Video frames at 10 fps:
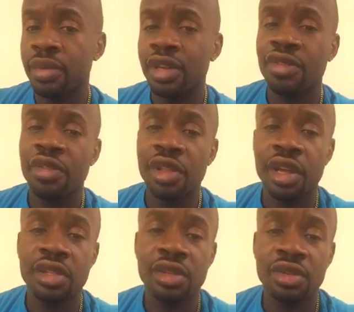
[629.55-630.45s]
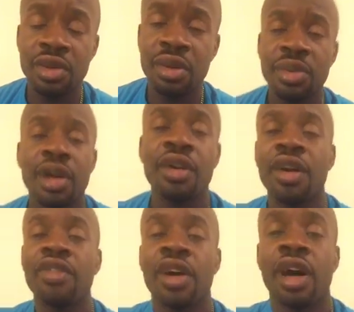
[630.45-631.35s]
There's Freelancer as well, but
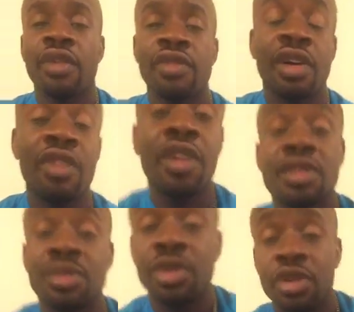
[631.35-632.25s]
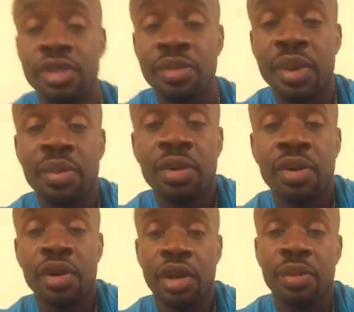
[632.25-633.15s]
I found some awesome people
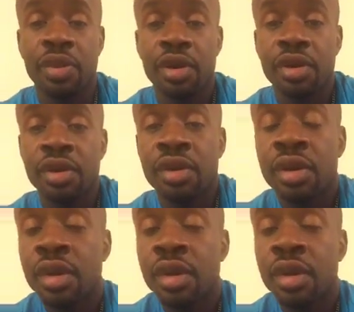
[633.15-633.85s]
on Upwork.